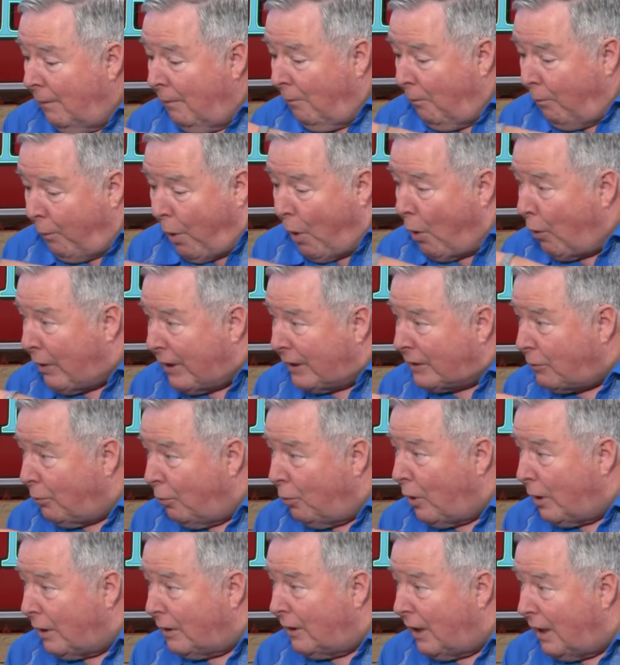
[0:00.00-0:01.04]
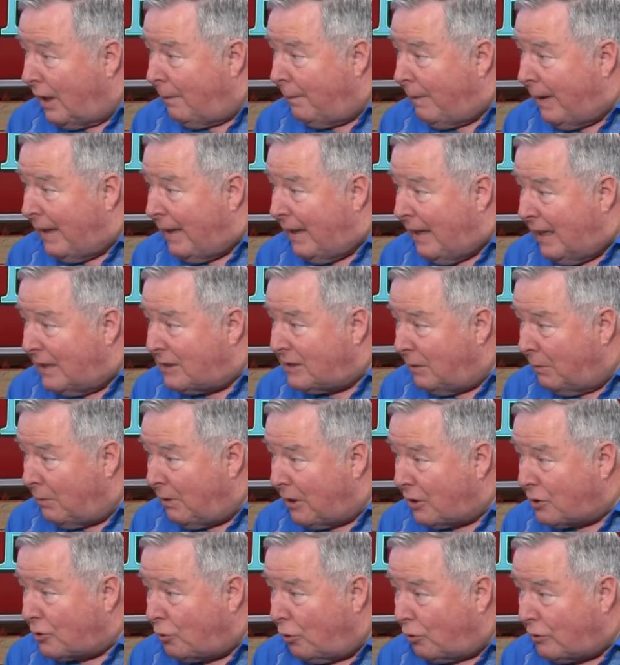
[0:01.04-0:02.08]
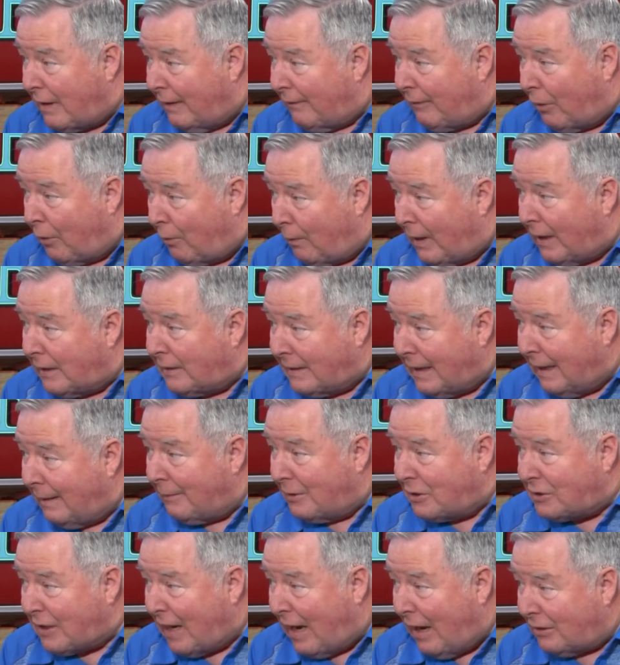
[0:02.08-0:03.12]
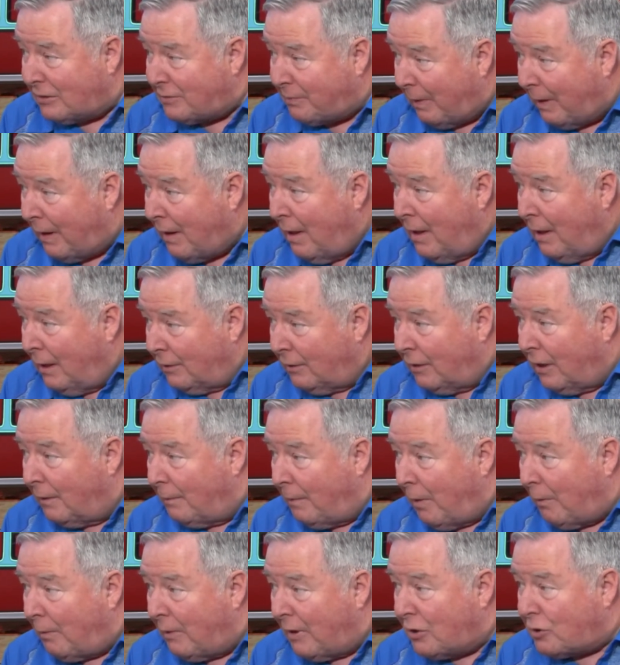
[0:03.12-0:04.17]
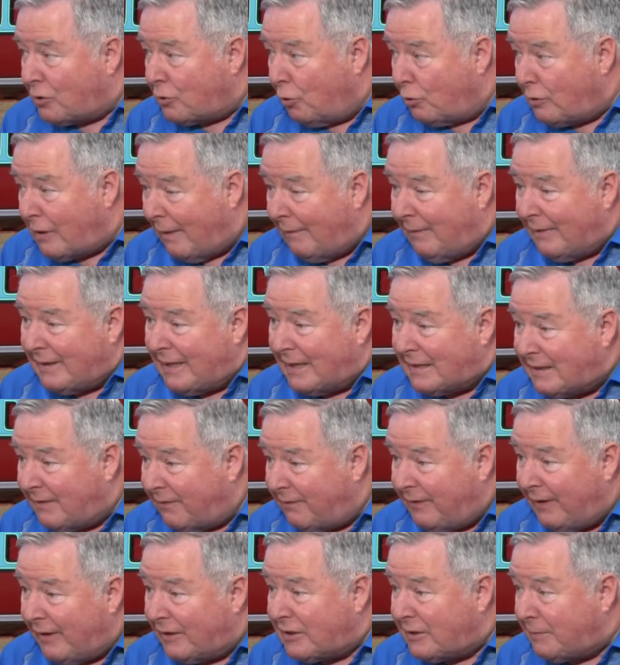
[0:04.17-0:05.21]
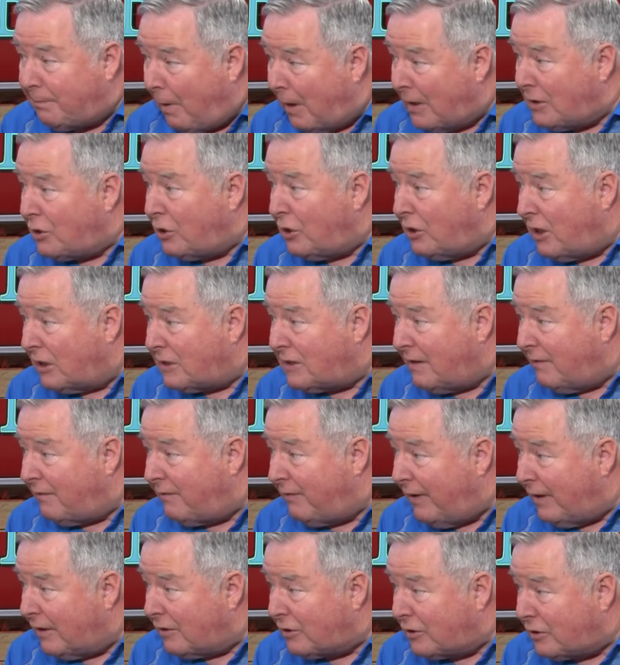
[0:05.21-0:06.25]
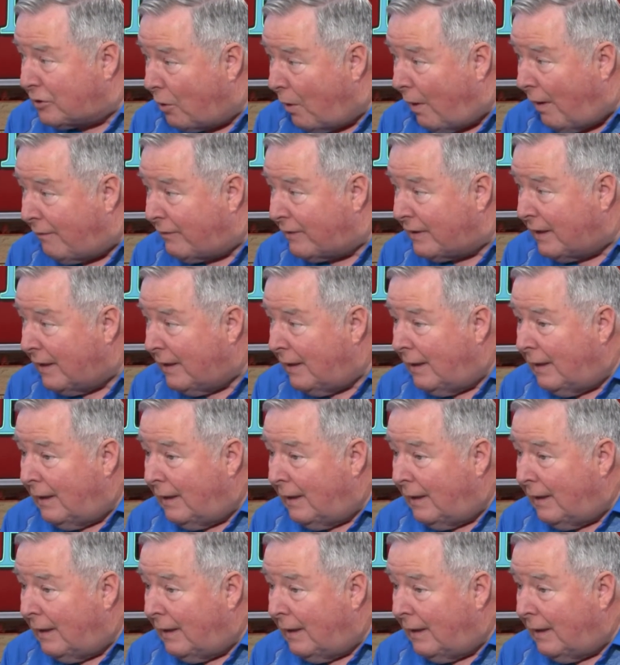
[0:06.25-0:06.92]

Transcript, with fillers: Poke at the wood a little bit, easy with a screwdriver. You don't want to damage your house, but a little bit with a screwdriver. Does it feel spongy? Does it feel soft?